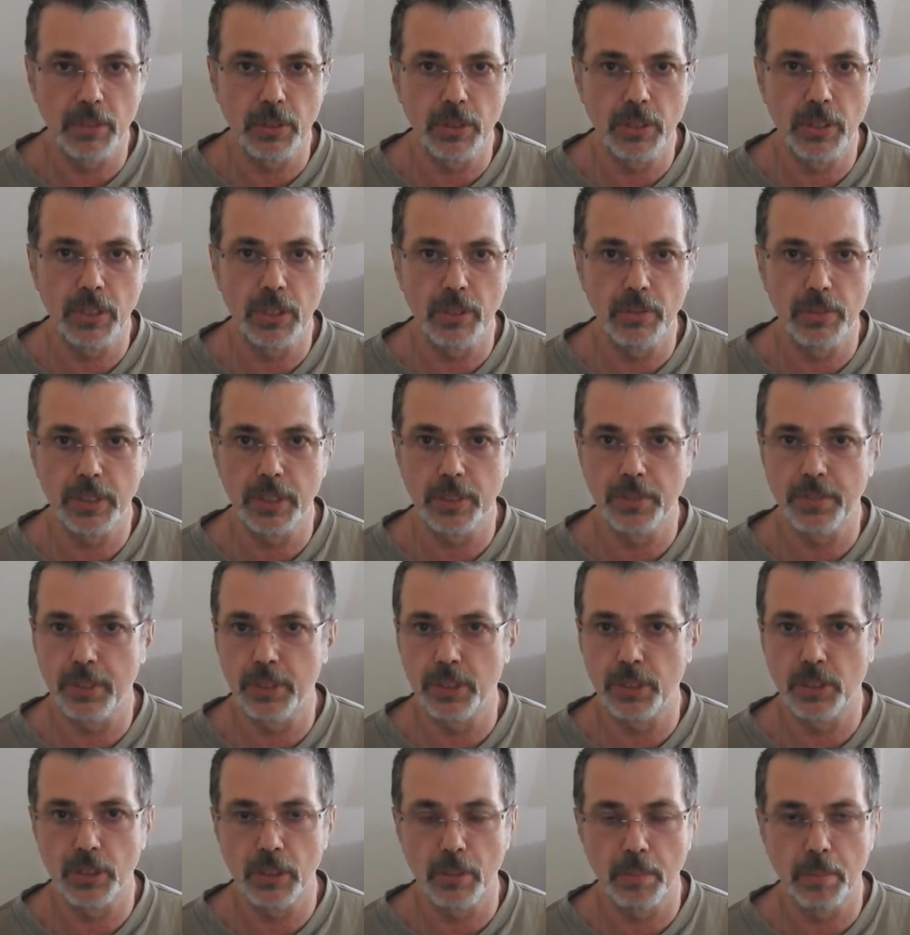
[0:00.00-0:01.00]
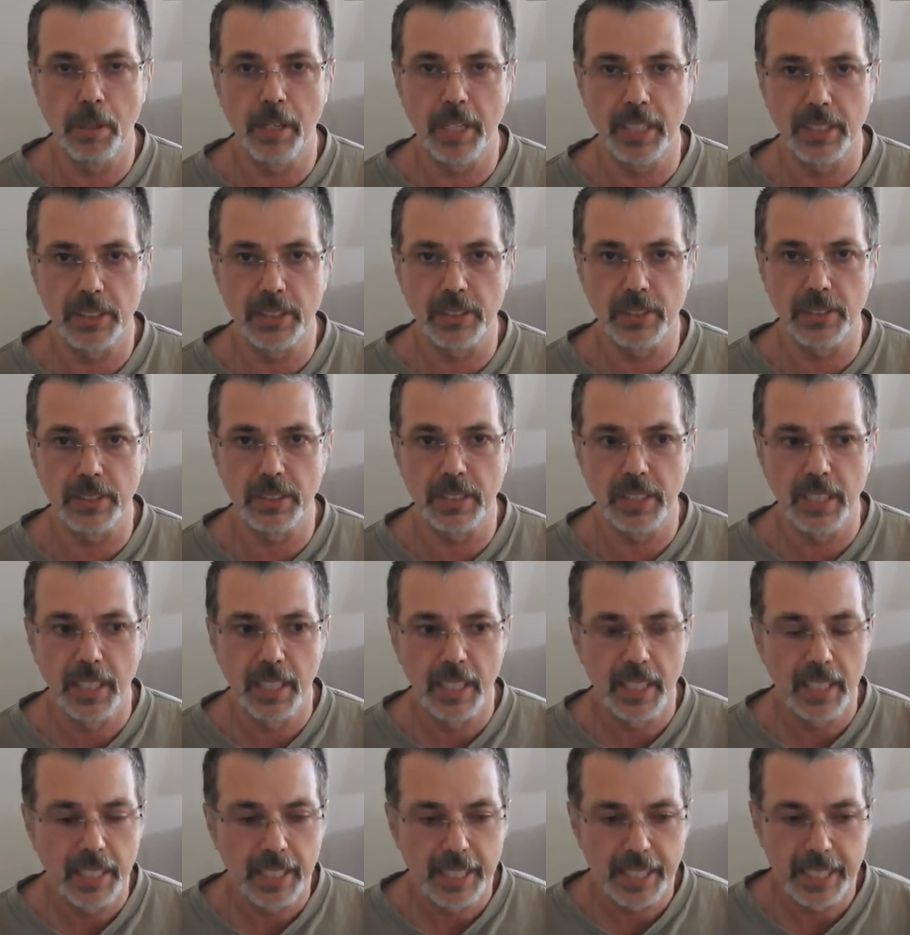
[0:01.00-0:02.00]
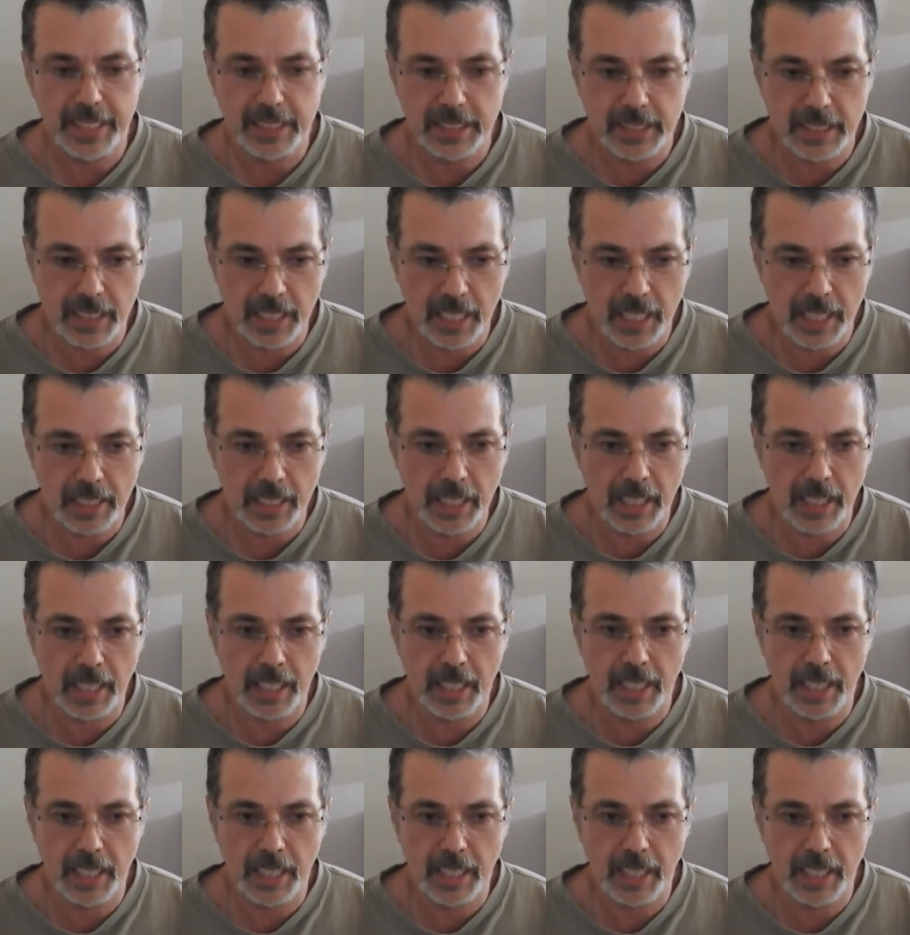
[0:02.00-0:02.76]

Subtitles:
two of his future apostles, he said,